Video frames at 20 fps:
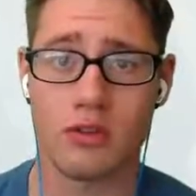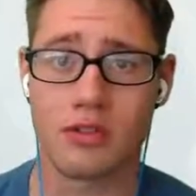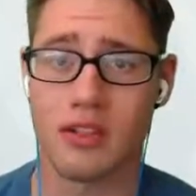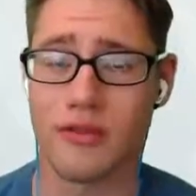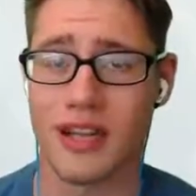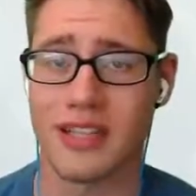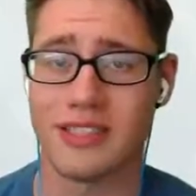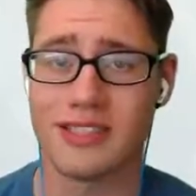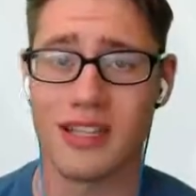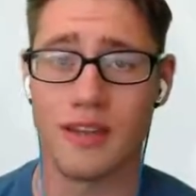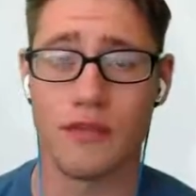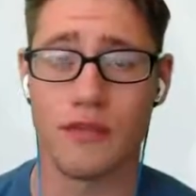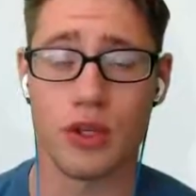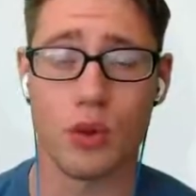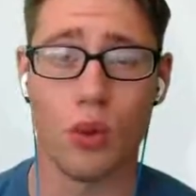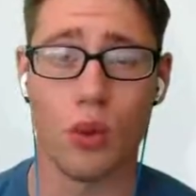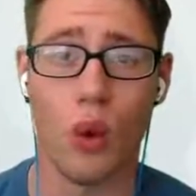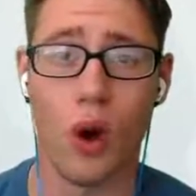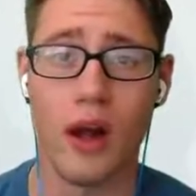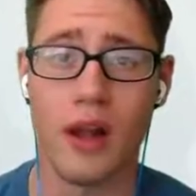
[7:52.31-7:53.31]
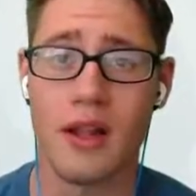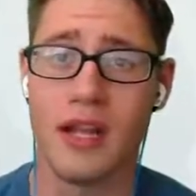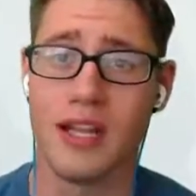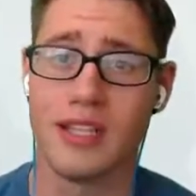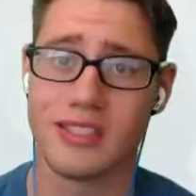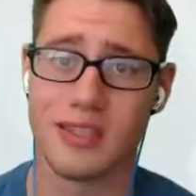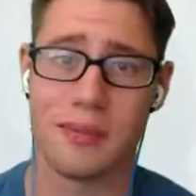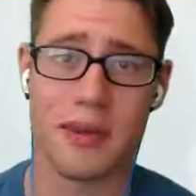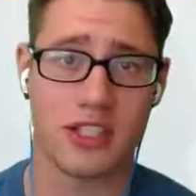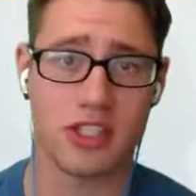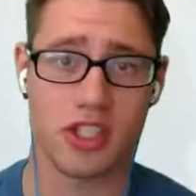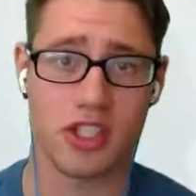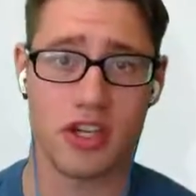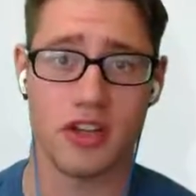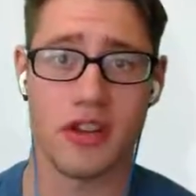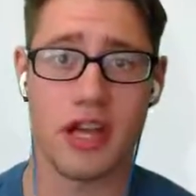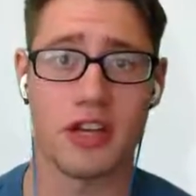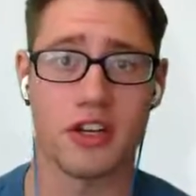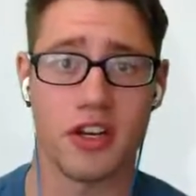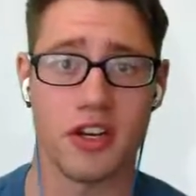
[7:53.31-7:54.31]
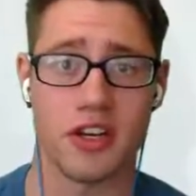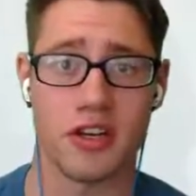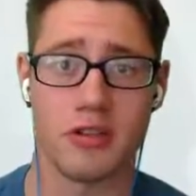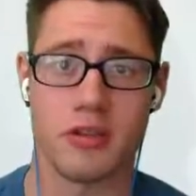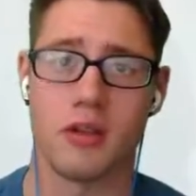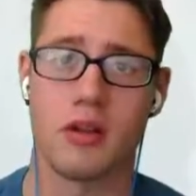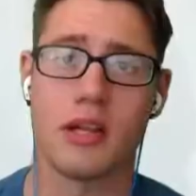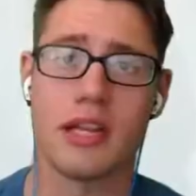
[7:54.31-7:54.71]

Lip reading: defense if you want to make sure that you're